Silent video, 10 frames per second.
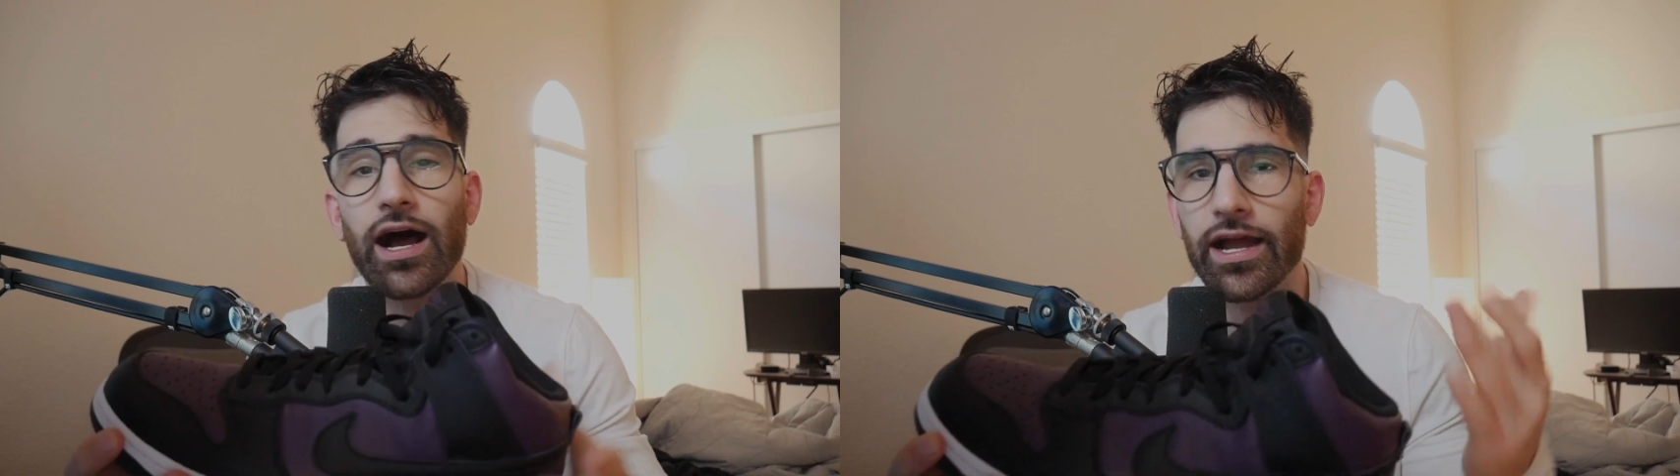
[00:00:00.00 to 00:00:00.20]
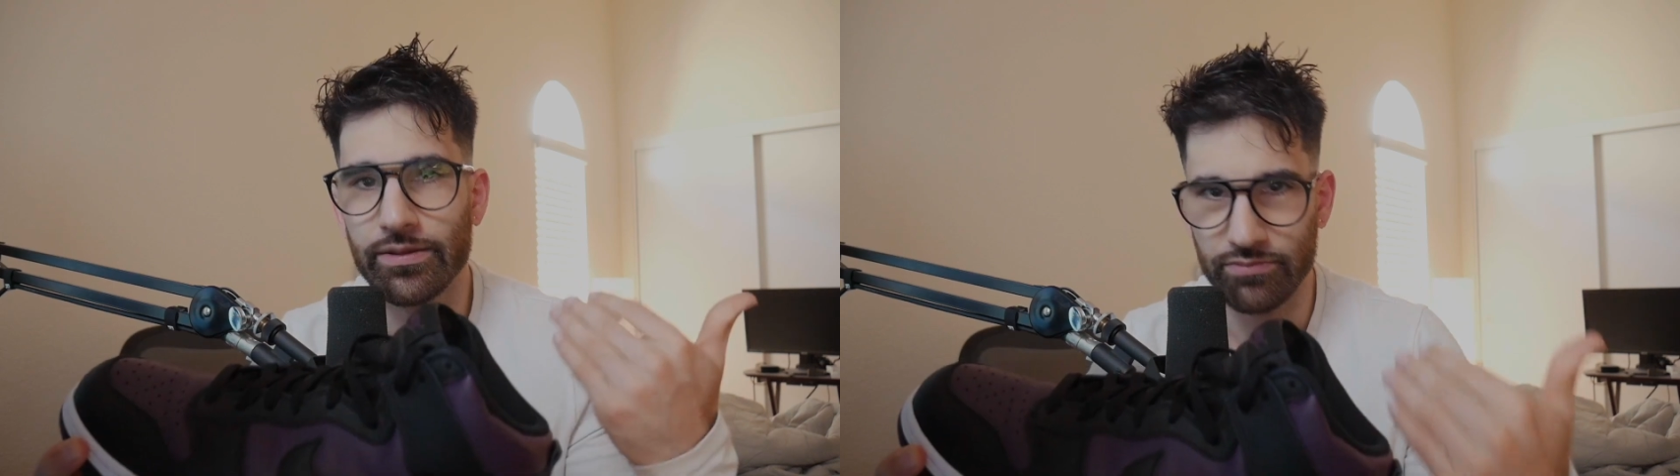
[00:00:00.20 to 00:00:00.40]

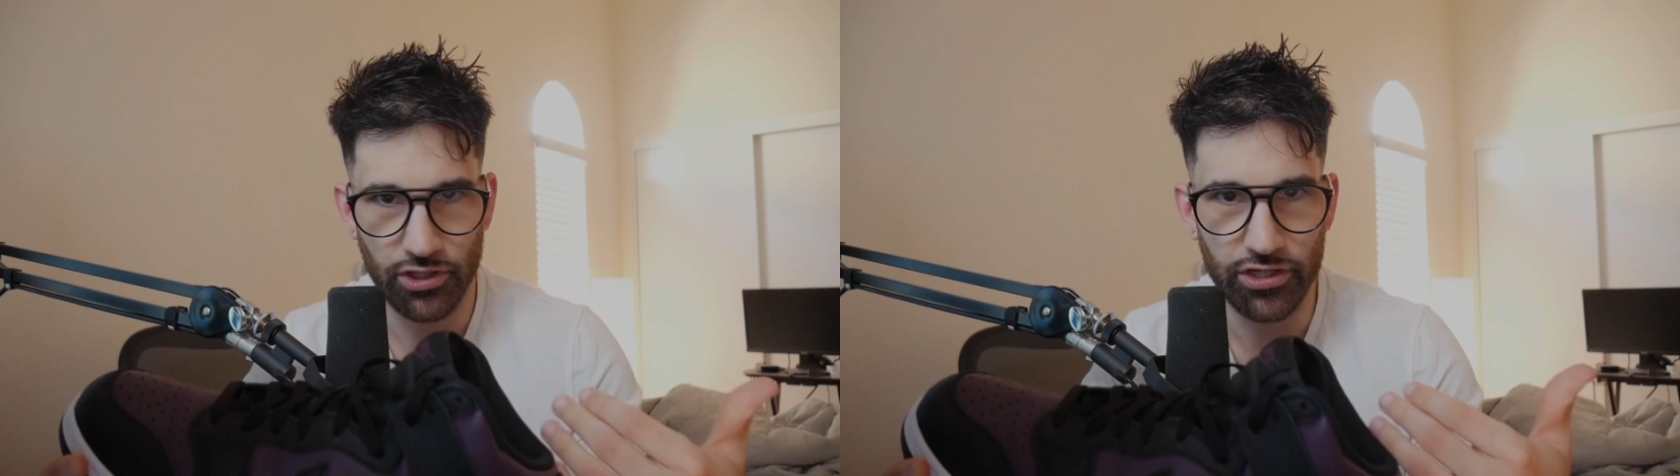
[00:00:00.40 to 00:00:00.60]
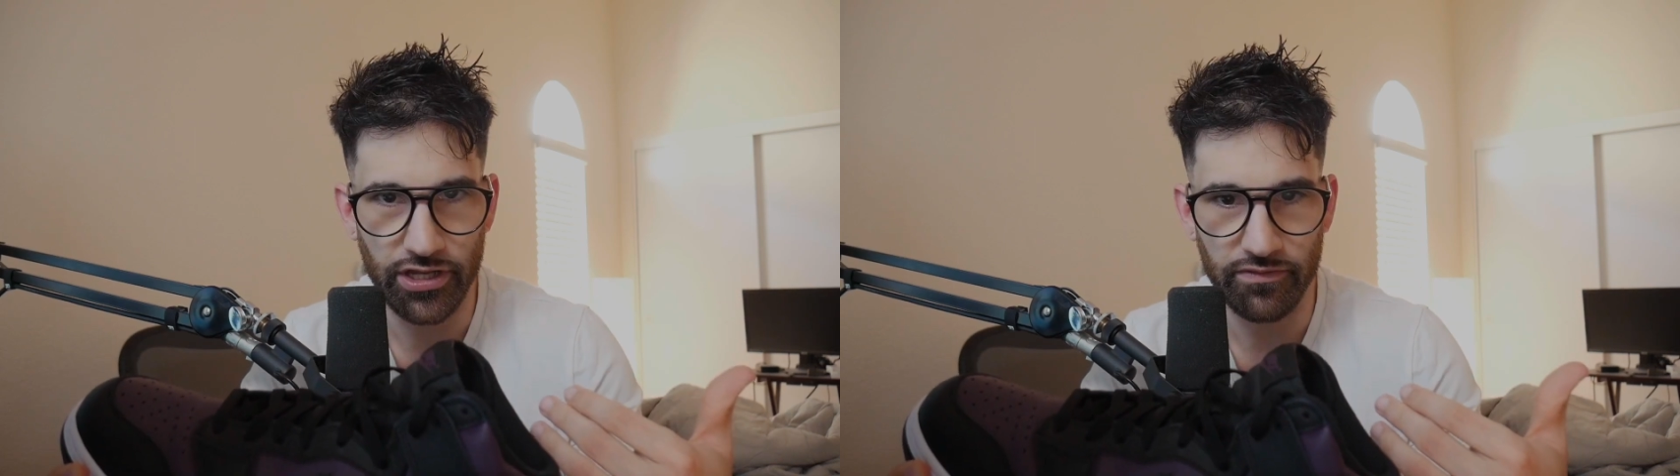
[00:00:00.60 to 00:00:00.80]
I'm
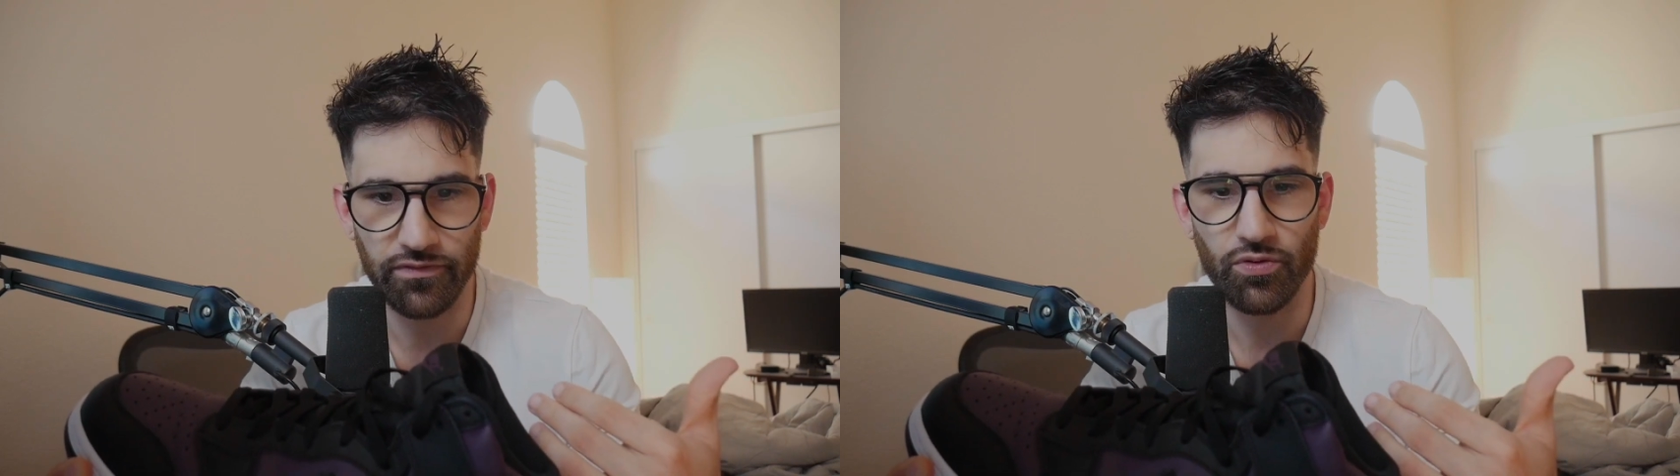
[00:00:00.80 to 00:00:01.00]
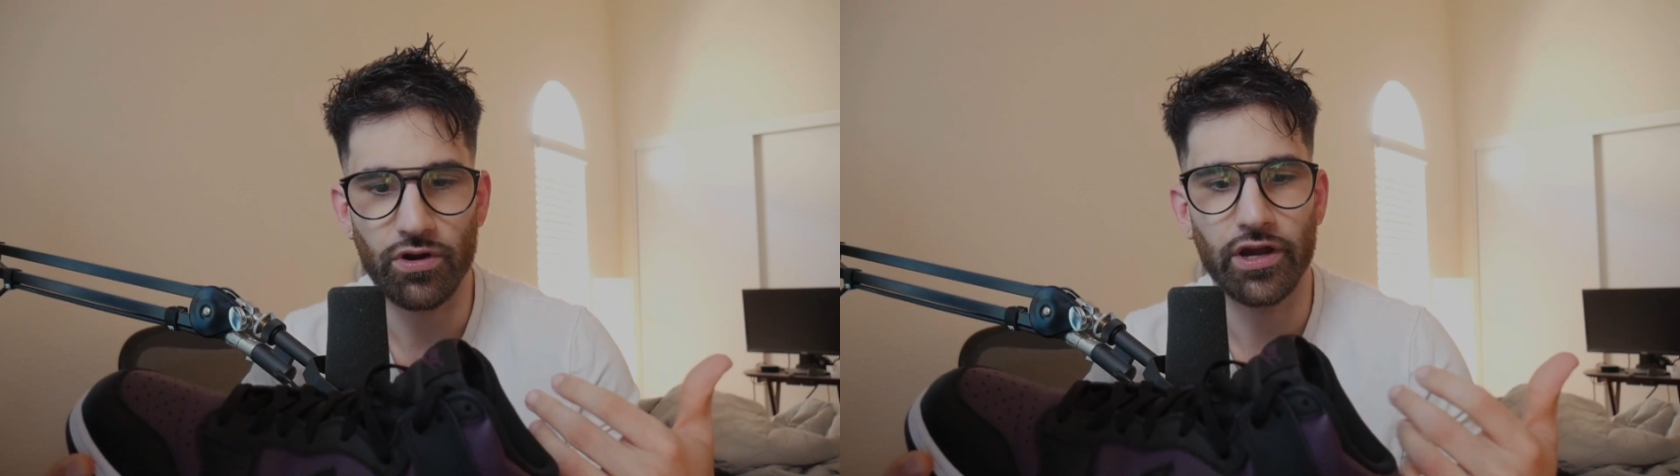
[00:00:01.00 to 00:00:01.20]
looking
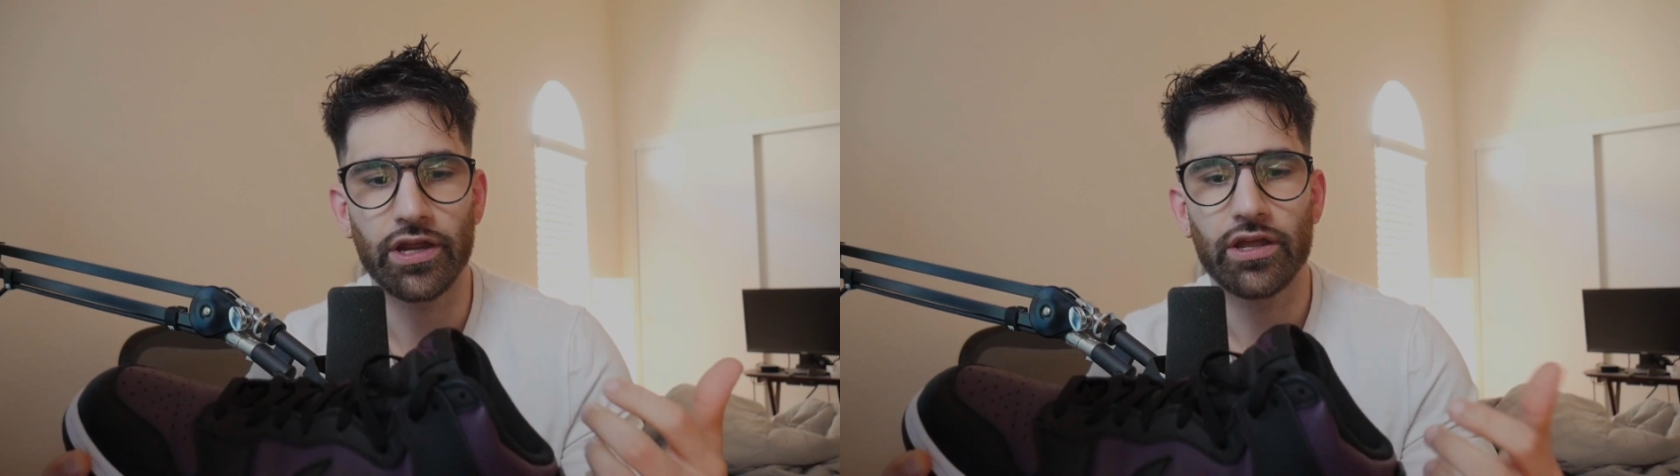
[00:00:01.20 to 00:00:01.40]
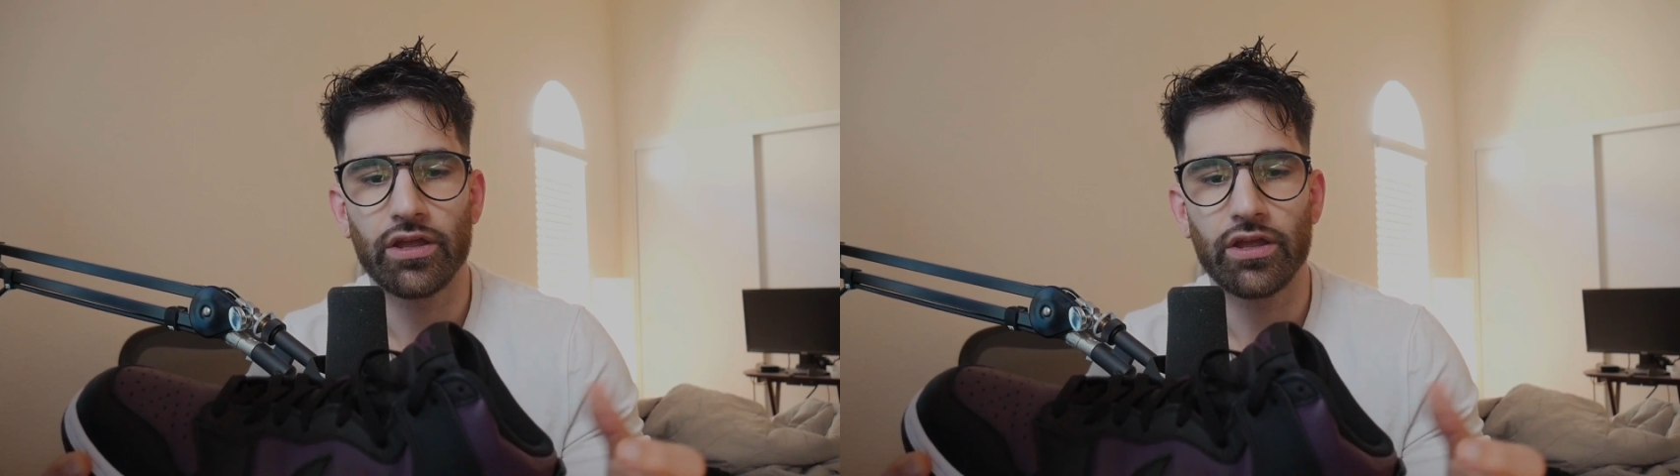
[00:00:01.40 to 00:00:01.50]
for